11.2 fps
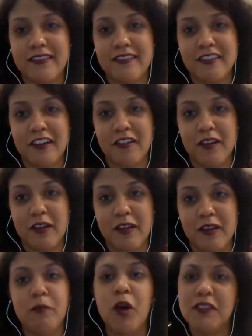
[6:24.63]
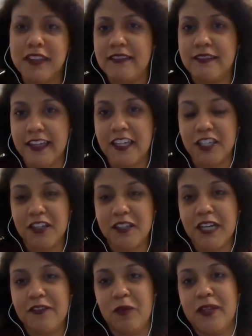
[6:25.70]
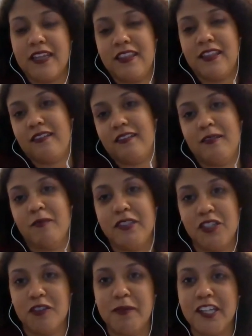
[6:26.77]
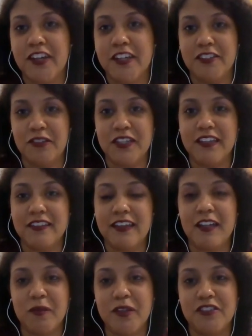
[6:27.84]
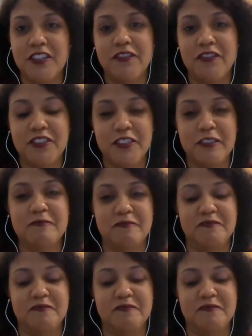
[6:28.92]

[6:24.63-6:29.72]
And so mostly at the secondary level, but I think some teachers might try to do it at the elementary level too.